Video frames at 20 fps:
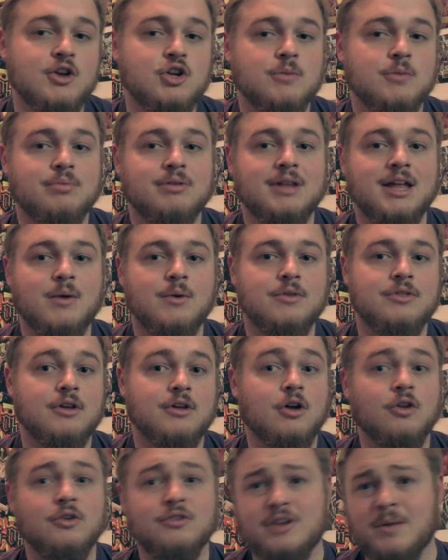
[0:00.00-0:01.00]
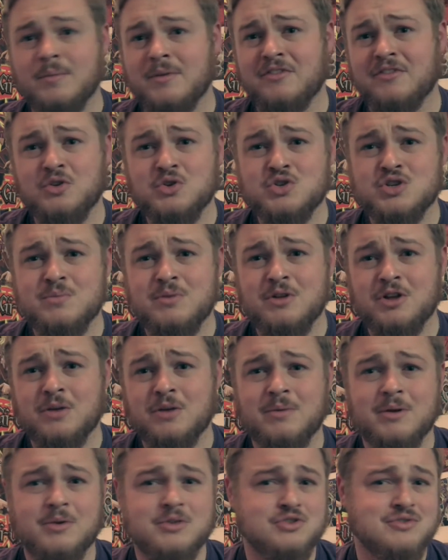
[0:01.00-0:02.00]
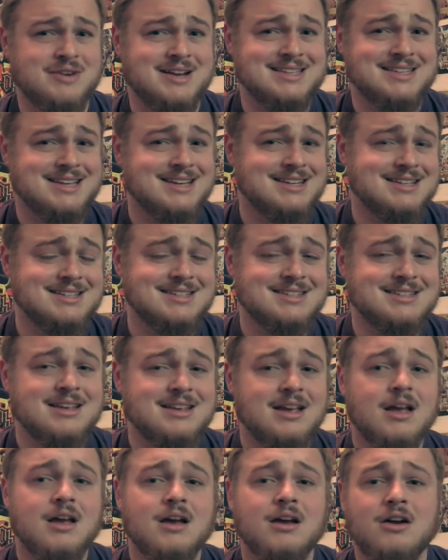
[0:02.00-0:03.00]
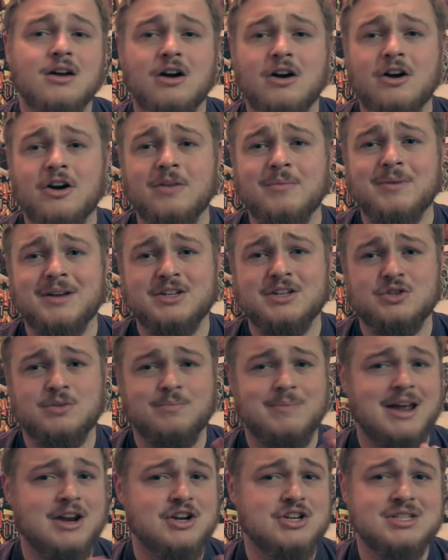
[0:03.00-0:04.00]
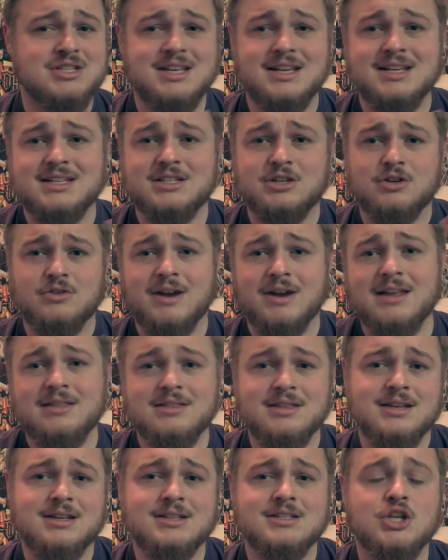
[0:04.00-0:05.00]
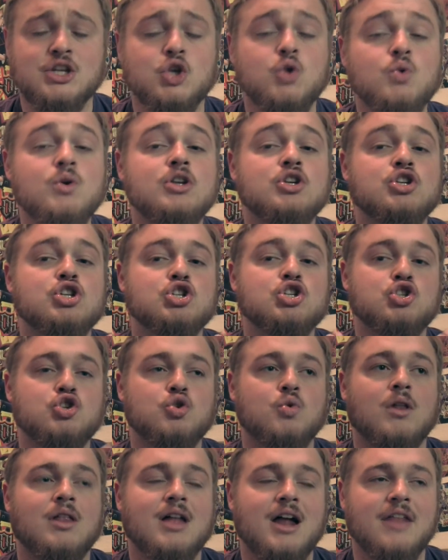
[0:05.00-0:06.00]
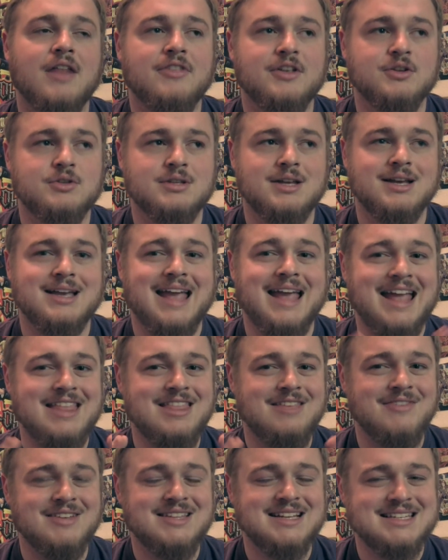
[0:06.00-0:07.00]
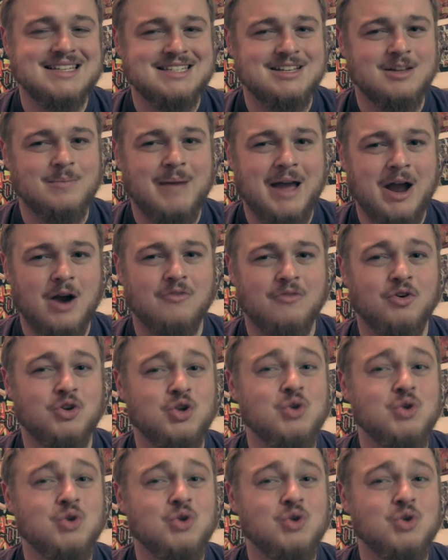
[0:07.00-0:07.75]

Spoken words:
You can play with the Double Evolution Pill. You can play with the Transcendence card because you can banish things to create things. You can just do a lot of things with the deck, and the fact that it's still powerful.